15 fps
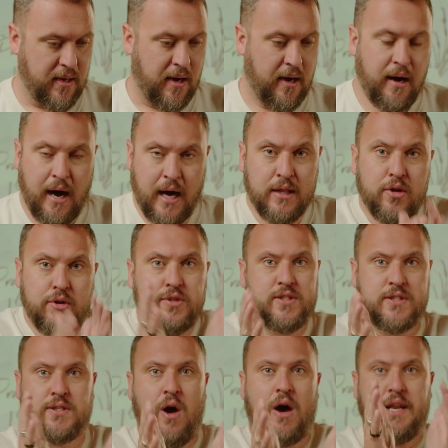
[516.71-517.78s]
I lose
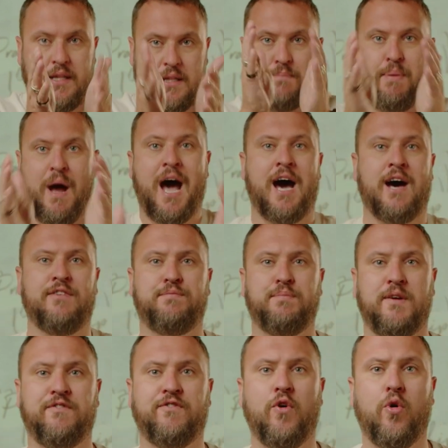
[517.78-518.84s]
sight of the path
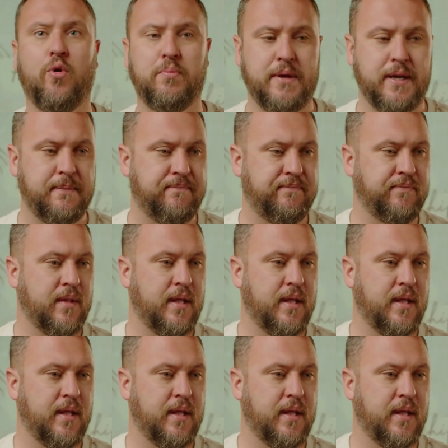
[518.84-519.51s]
before me